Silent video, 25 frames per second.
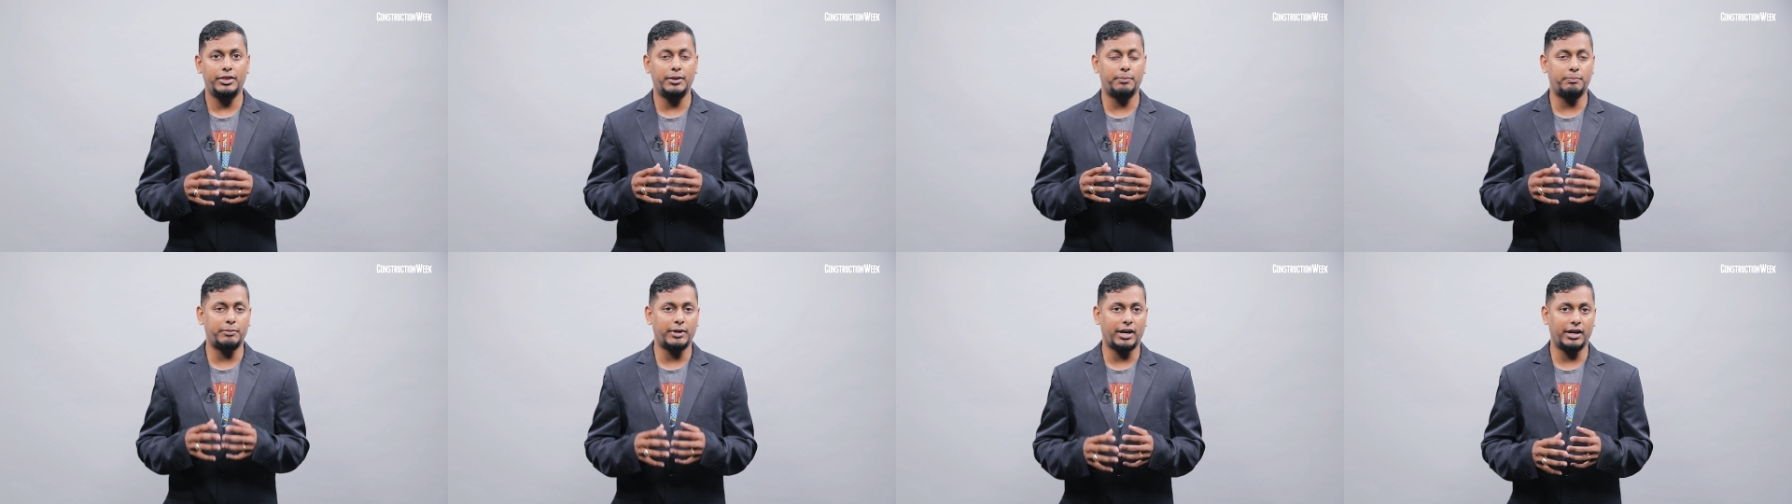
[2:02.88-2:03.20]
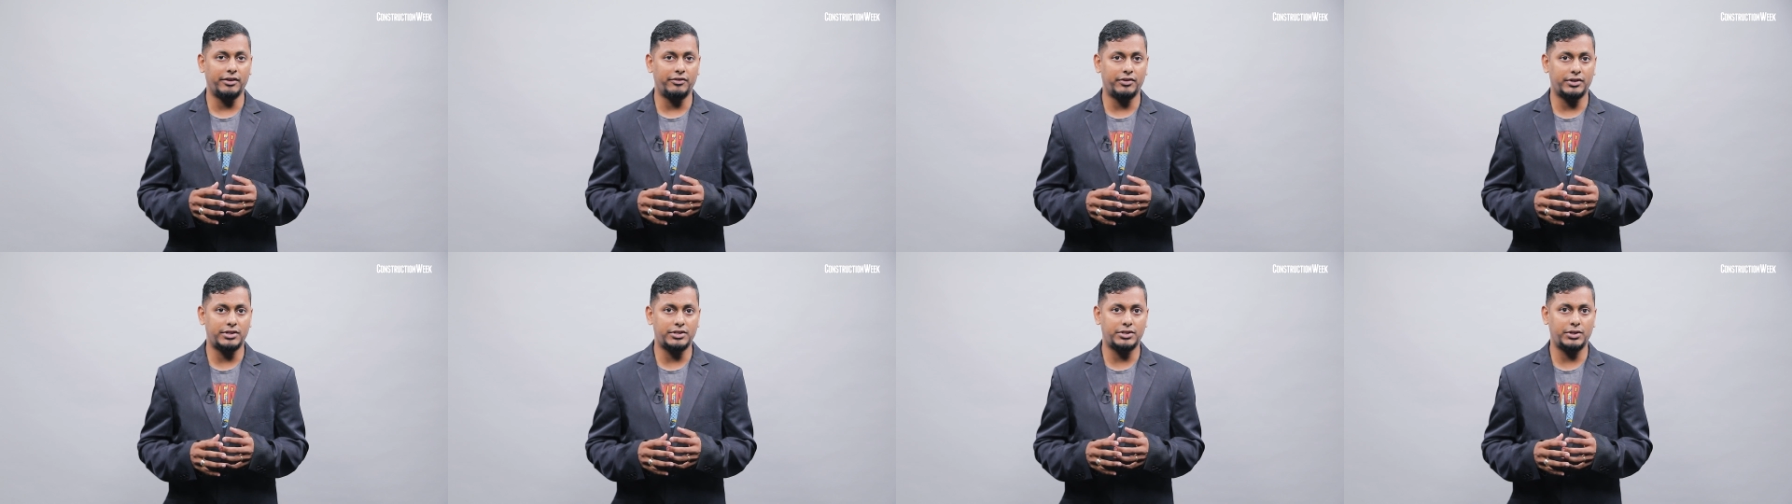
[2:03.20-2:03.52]
The
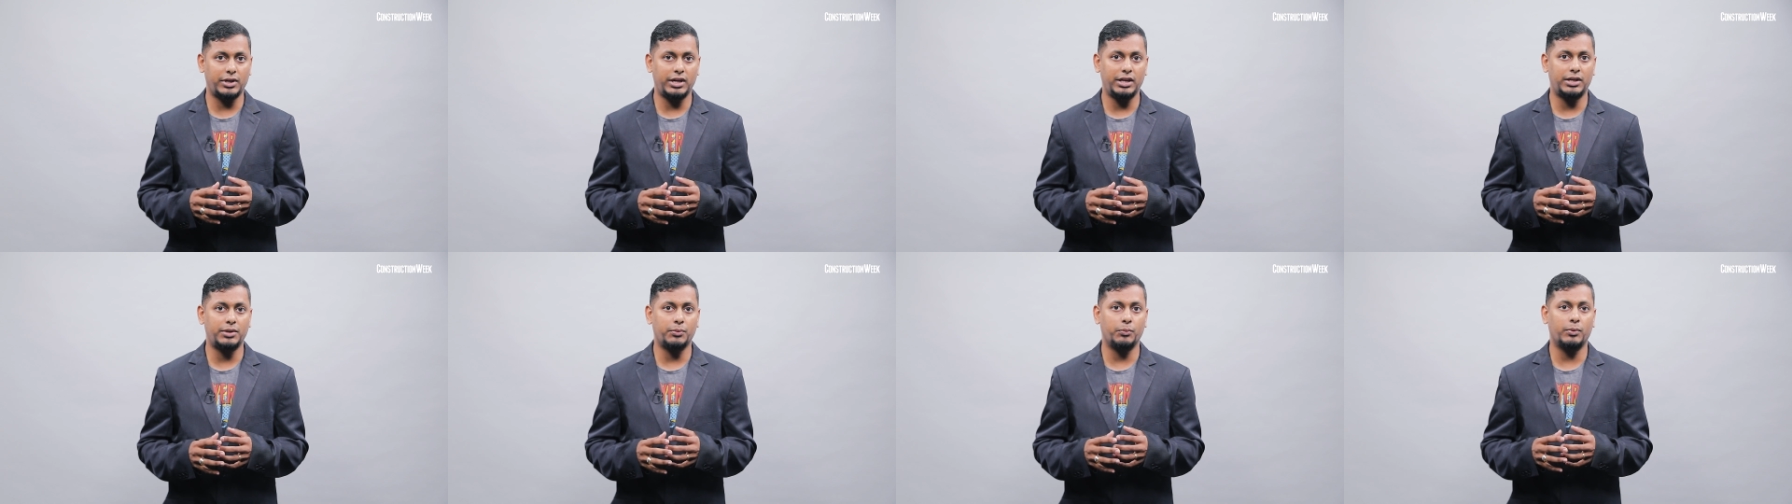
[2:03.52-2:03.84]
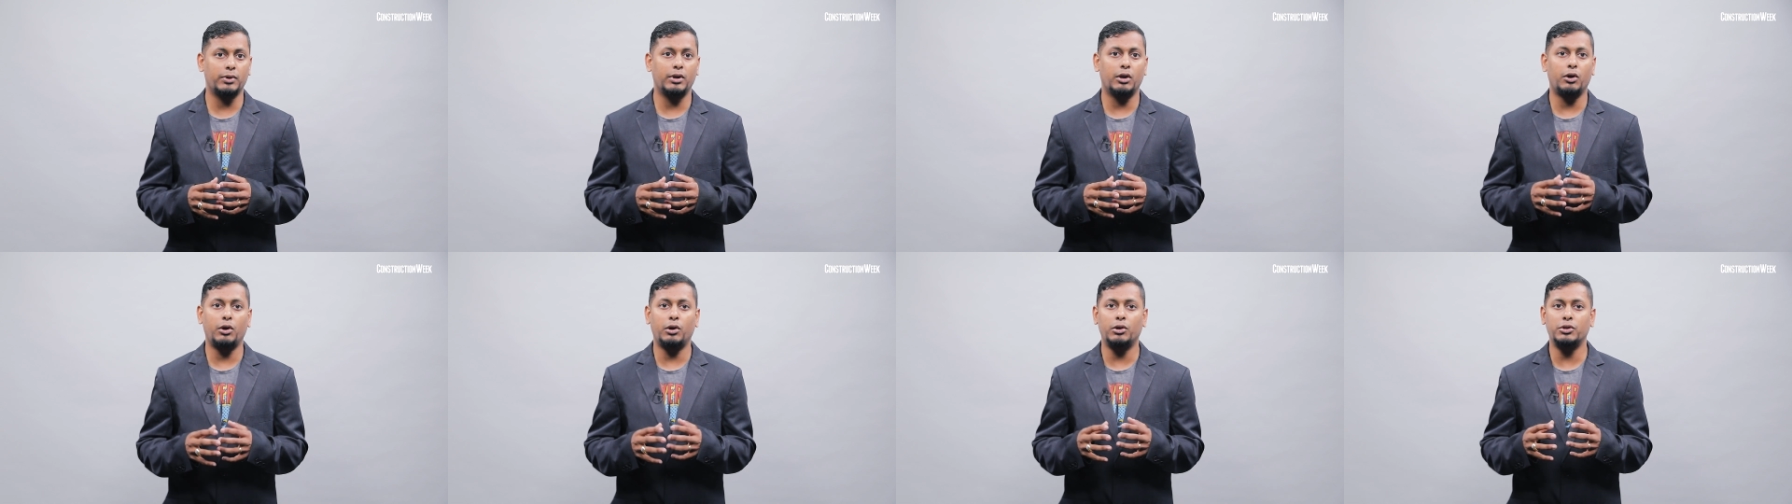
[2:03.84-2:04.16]
private REIT
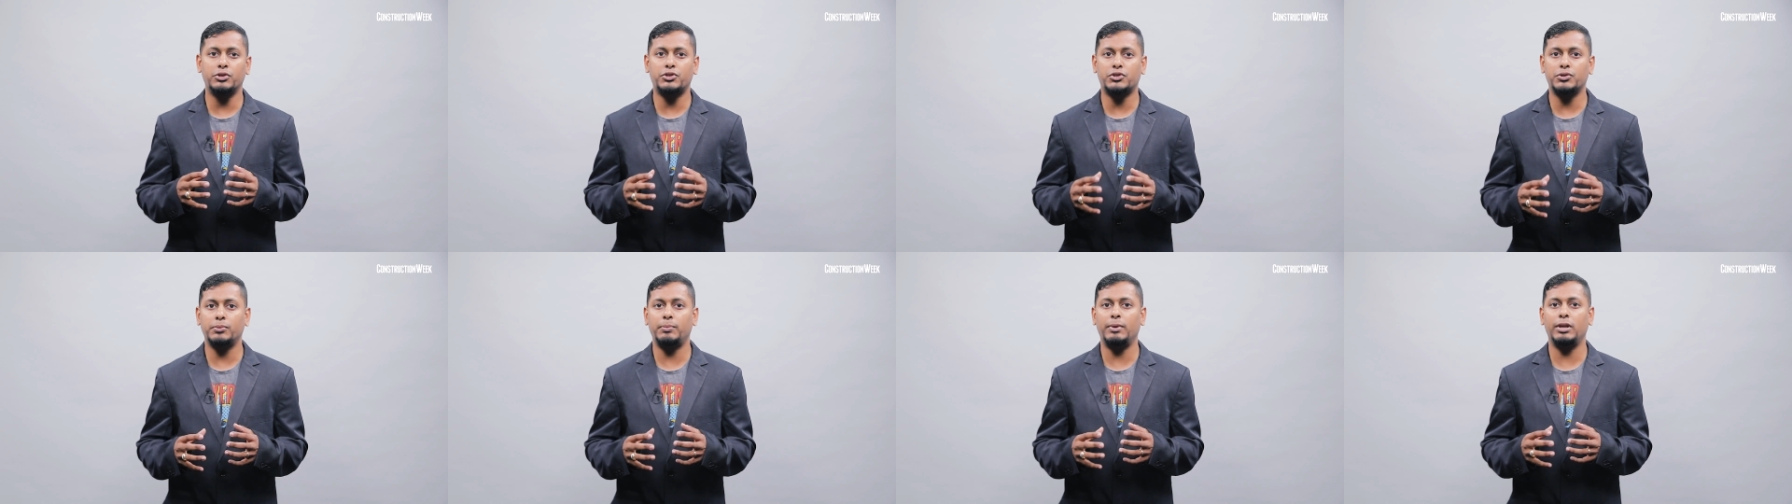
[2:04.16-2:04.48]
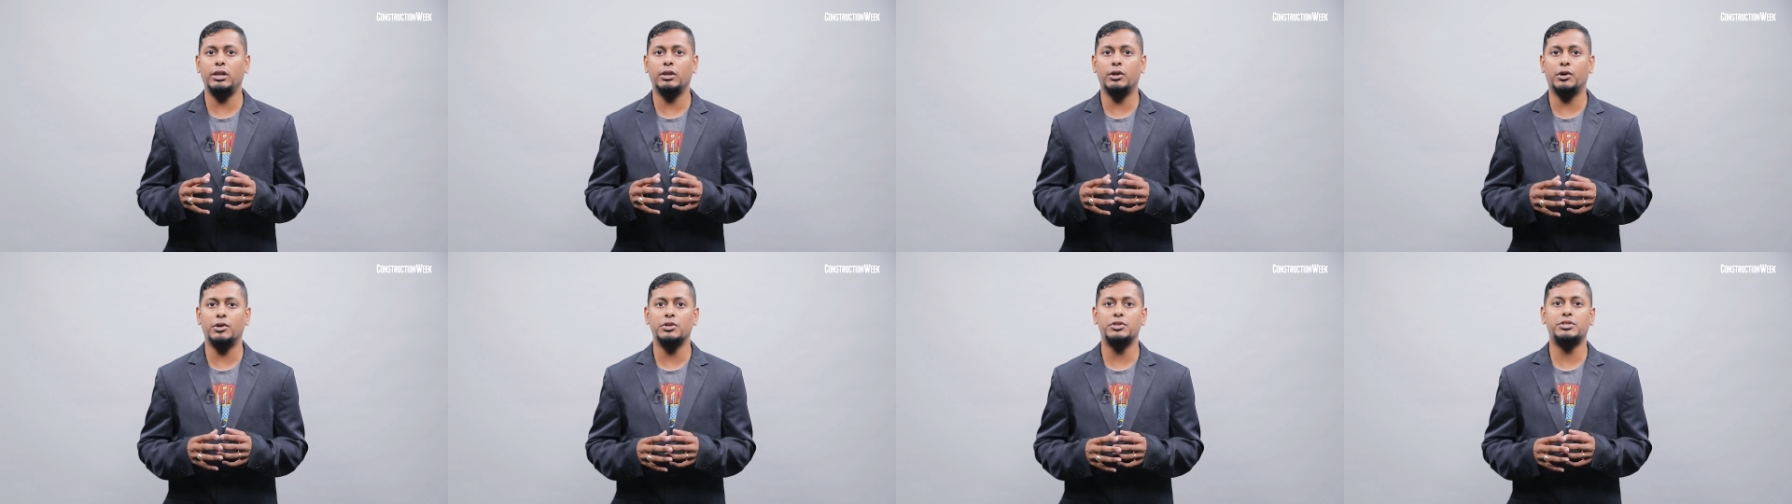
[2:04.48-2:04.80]
will also be
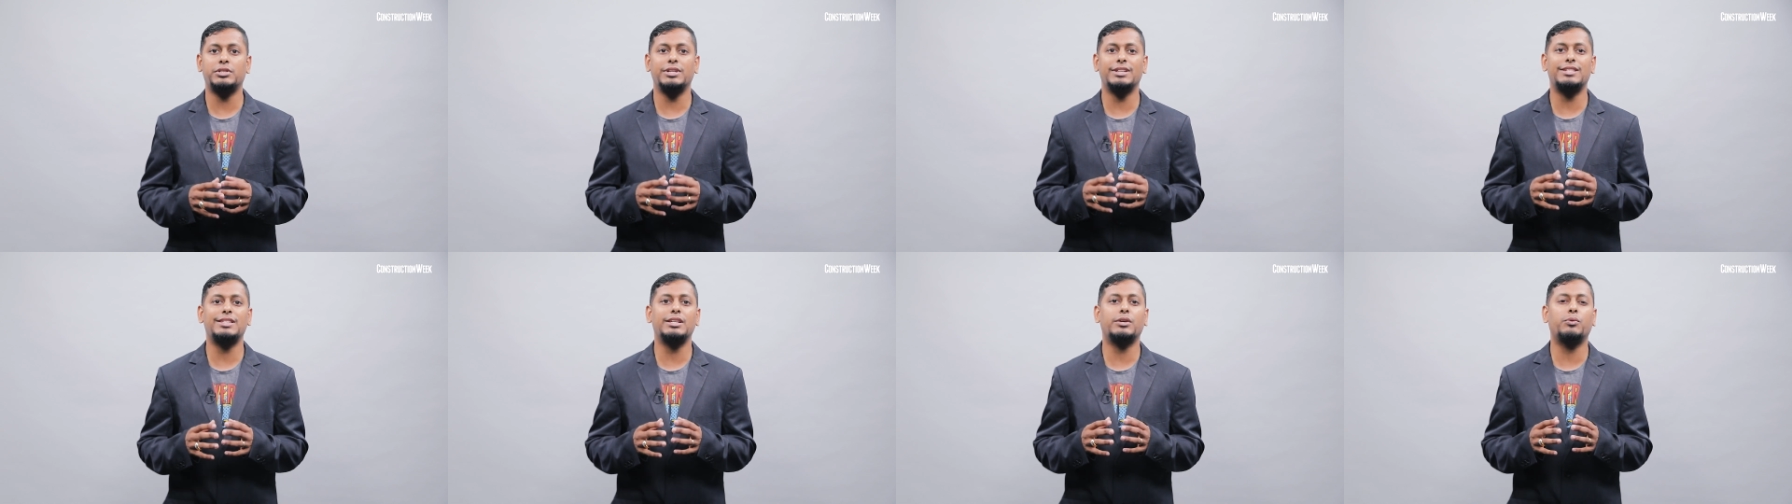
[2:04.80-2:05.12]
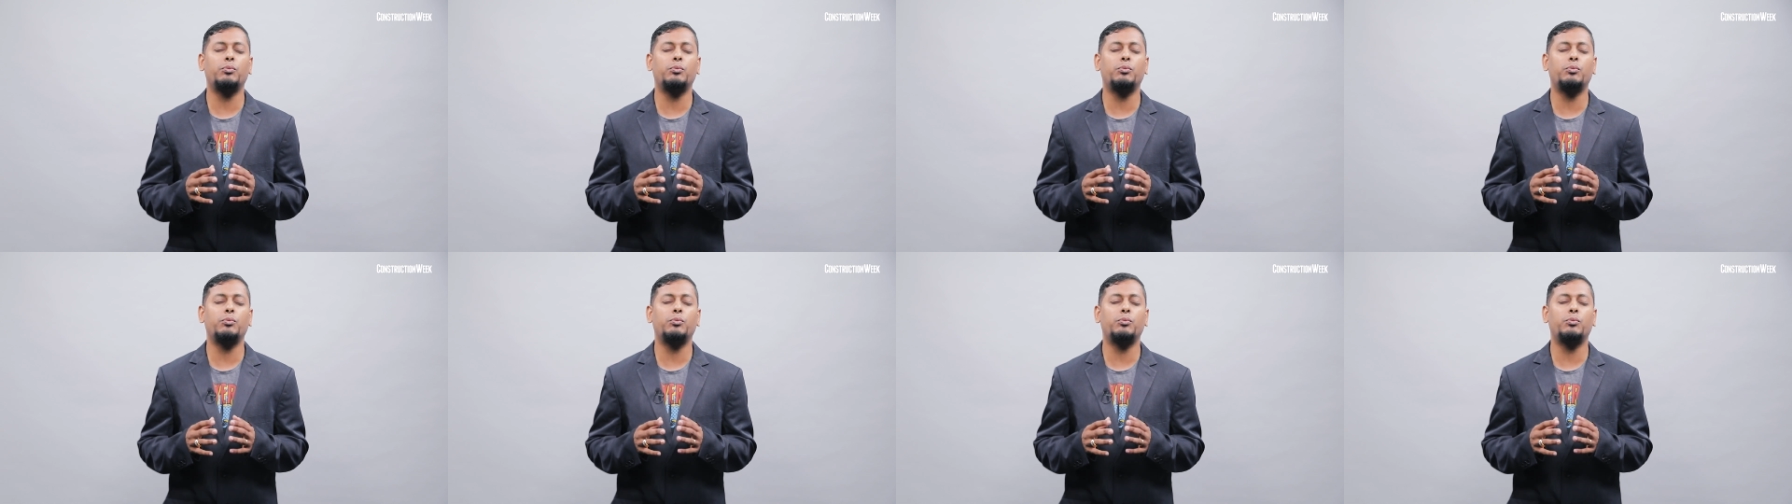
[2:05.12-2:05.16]
launched as